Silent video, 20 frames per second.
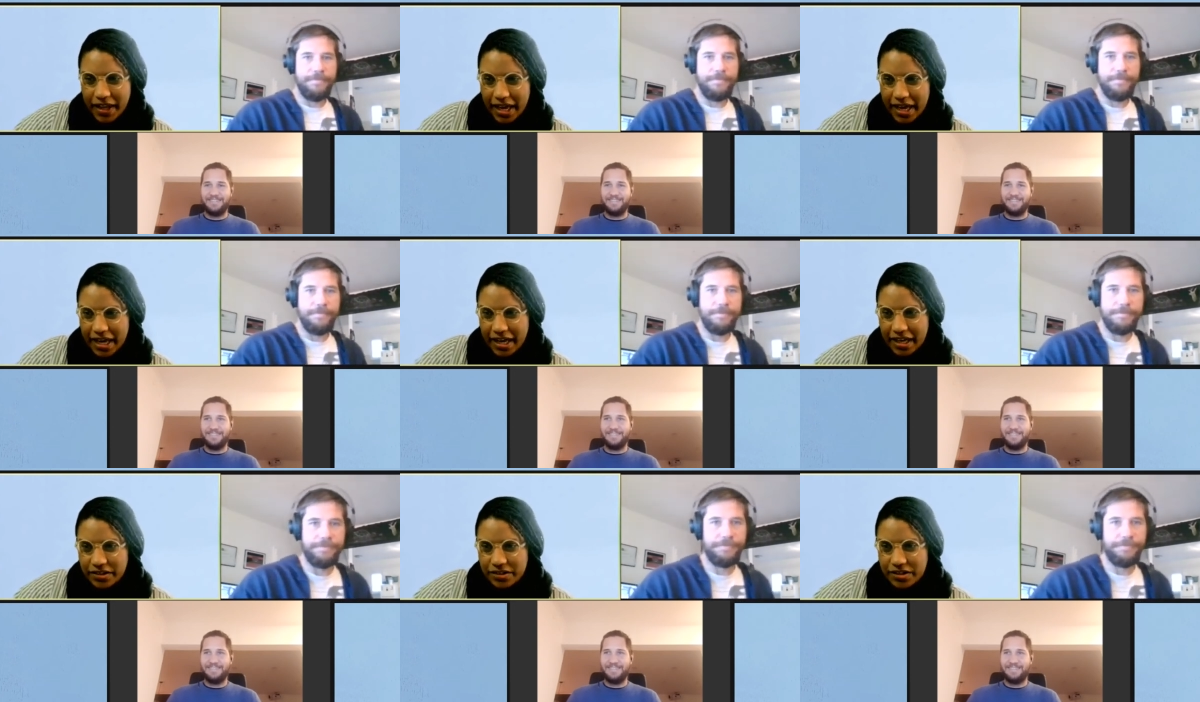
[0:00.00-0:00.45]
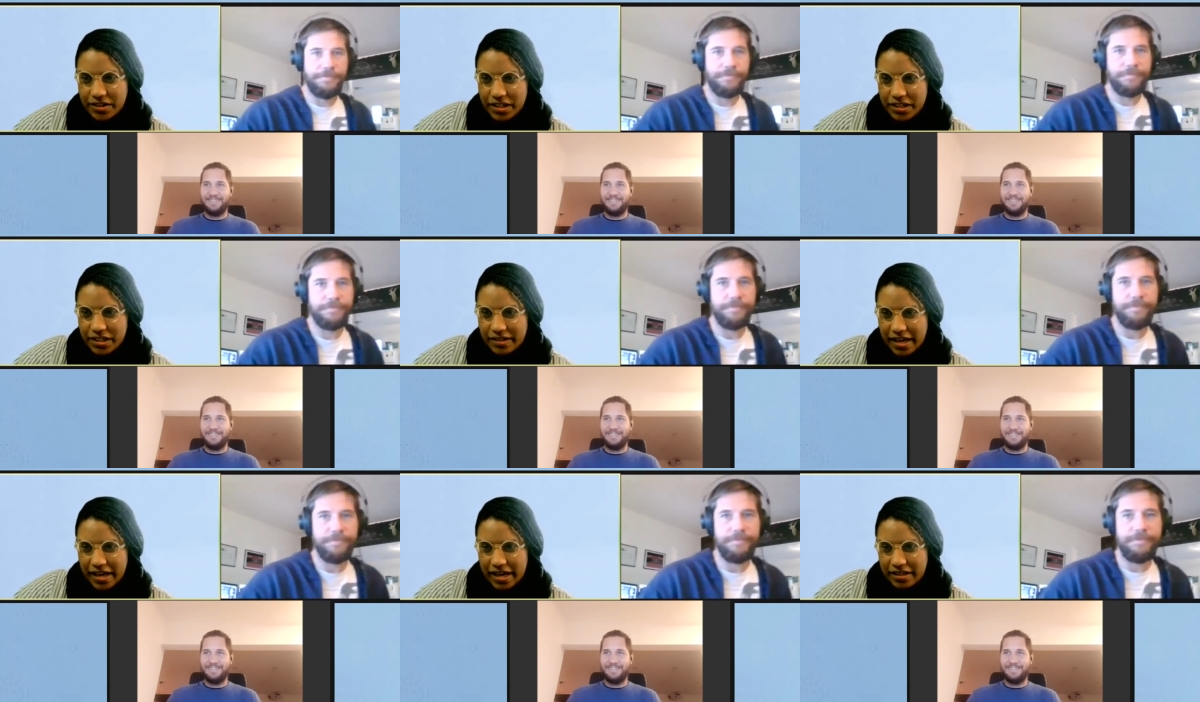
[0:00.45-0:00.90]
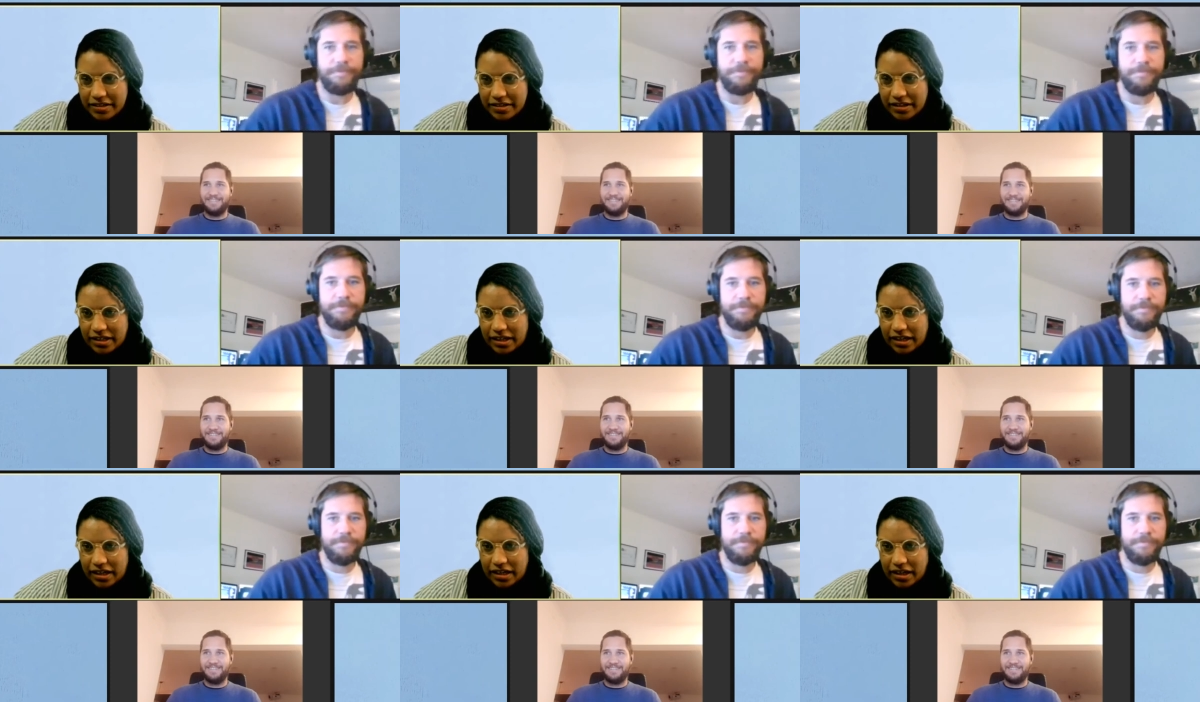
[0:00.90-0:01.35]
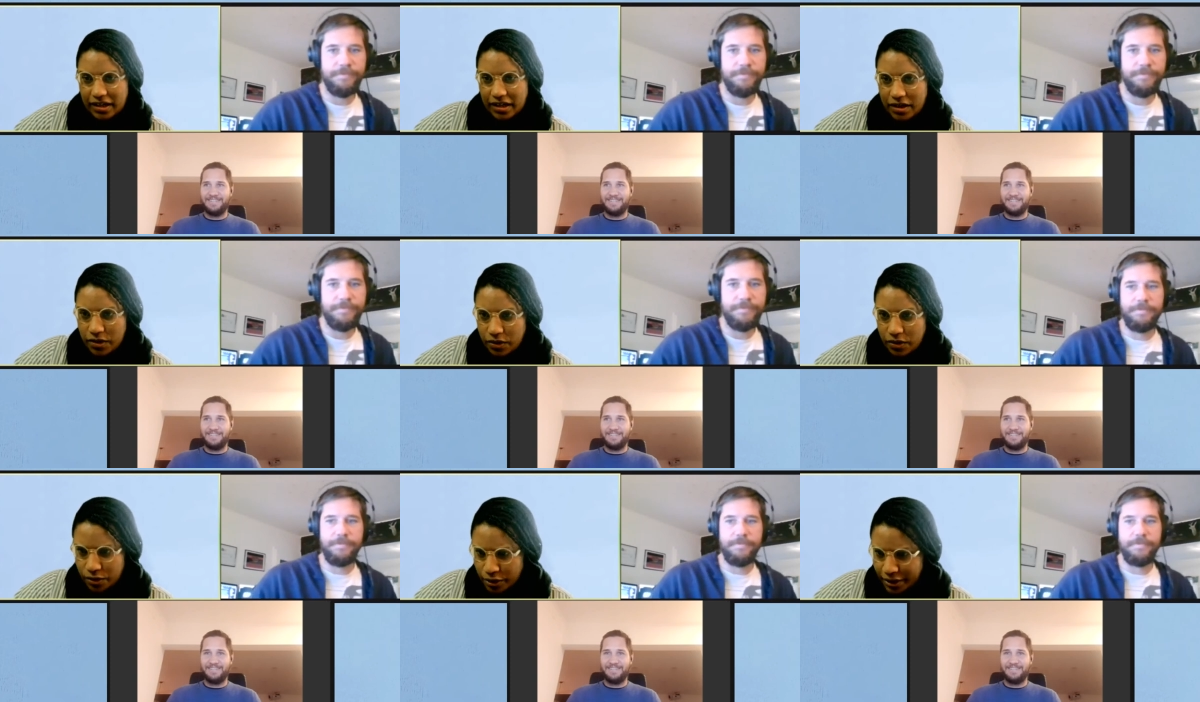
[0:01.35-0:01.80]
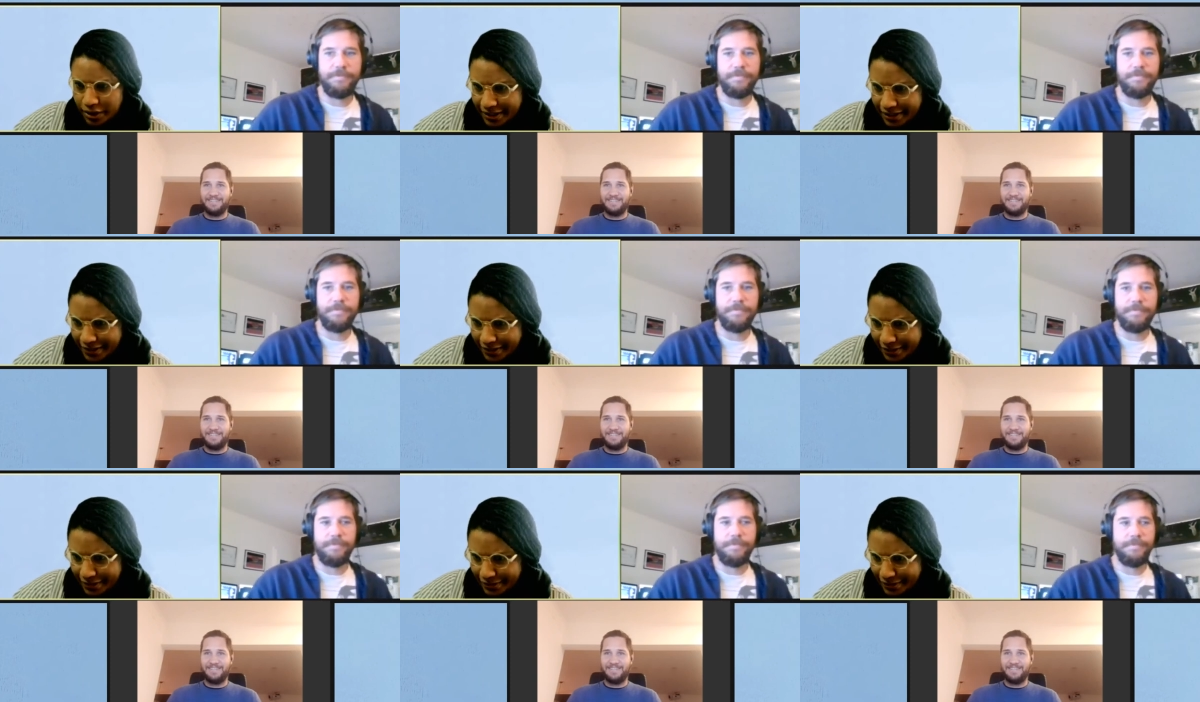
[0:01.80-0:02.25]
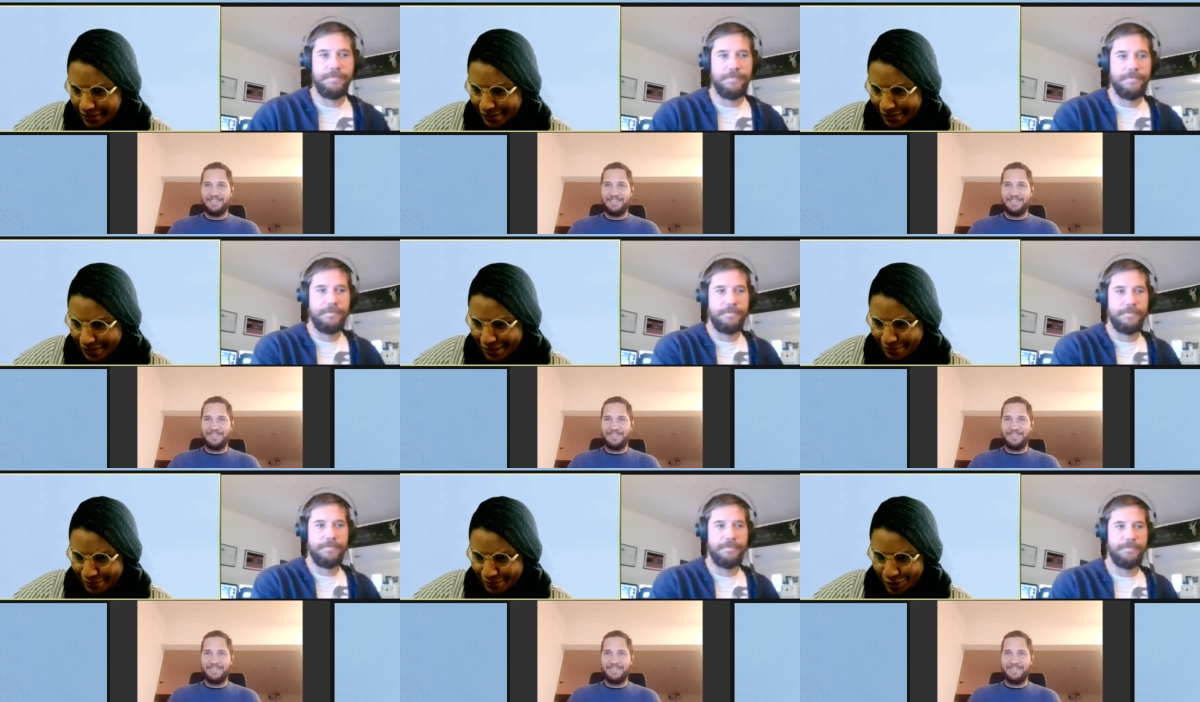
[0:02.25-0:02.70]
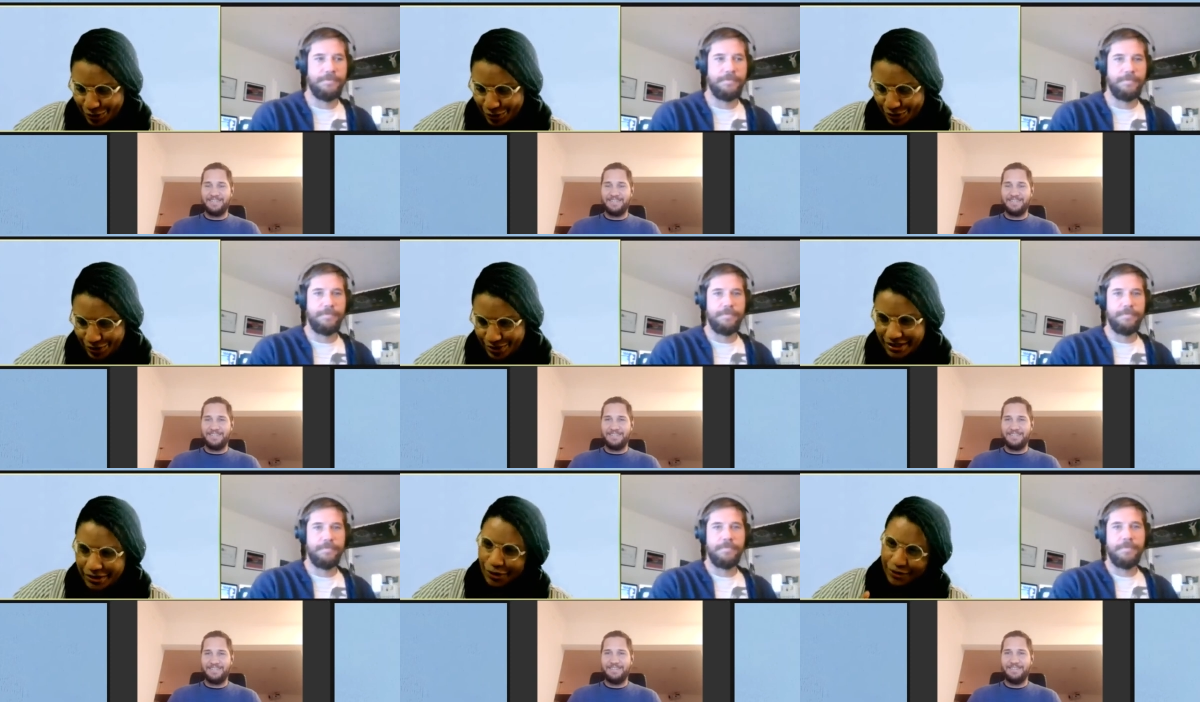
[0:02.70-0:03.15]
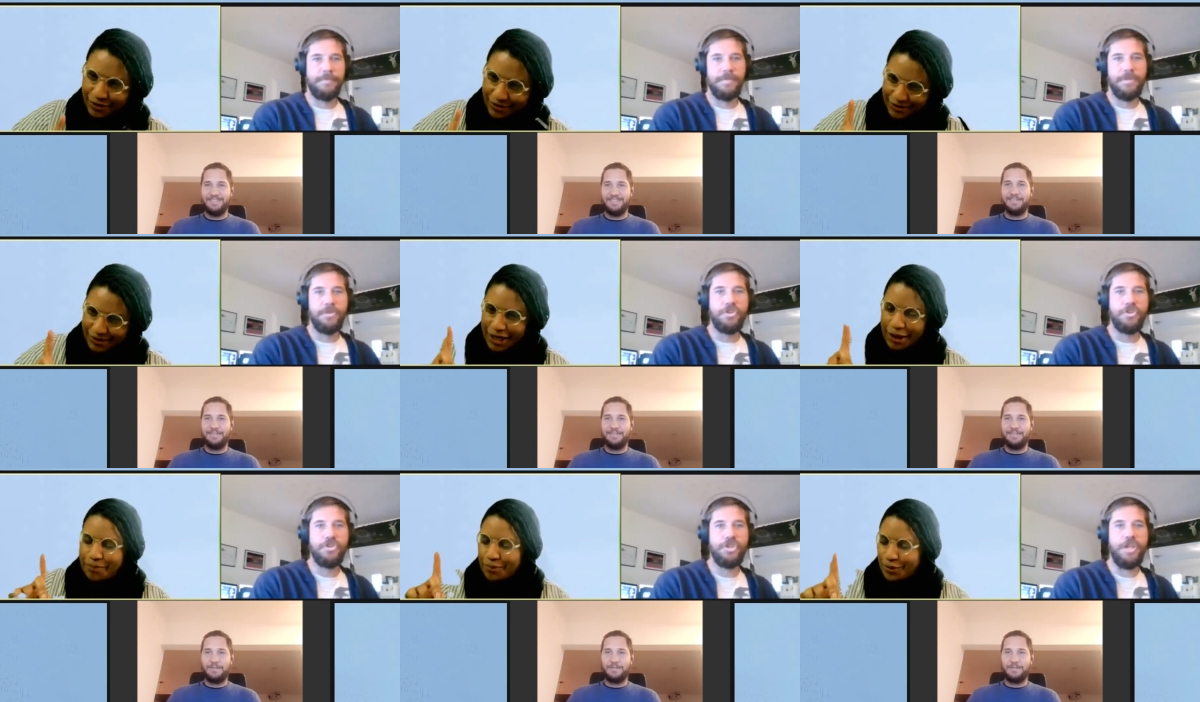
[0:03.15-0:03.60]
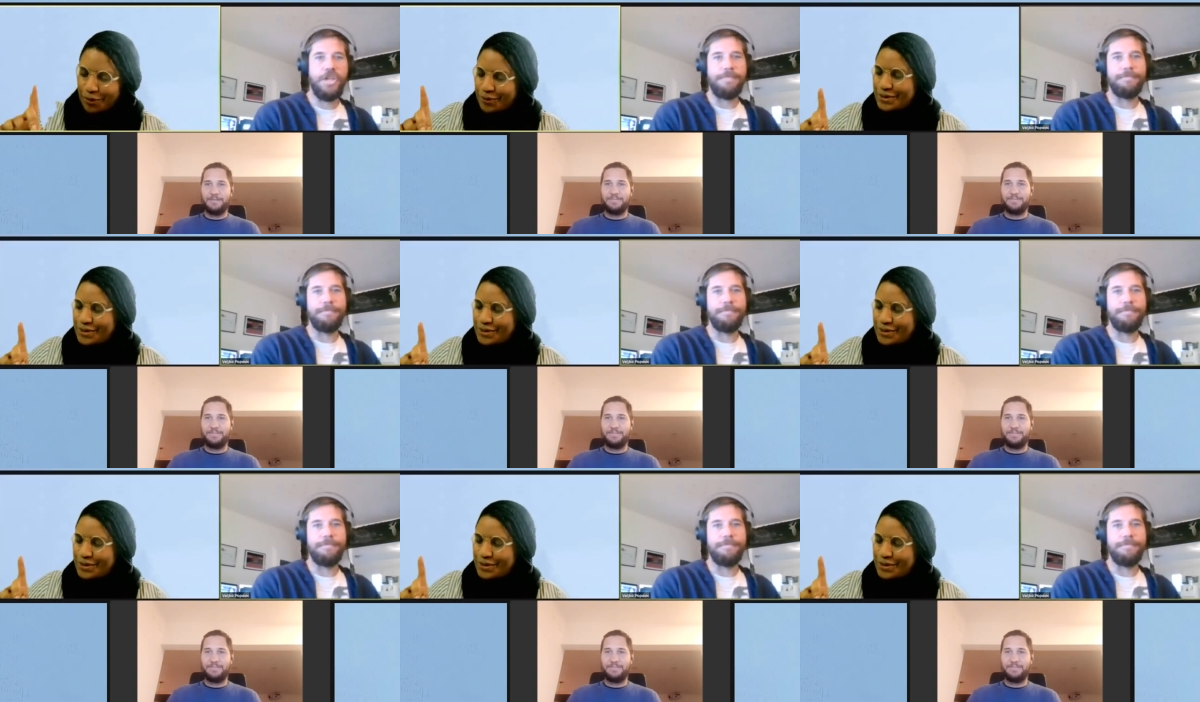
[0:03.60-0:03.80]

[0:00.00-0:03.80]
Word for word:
Speaker 1: and she's asking, or he, I'm not, no, I she.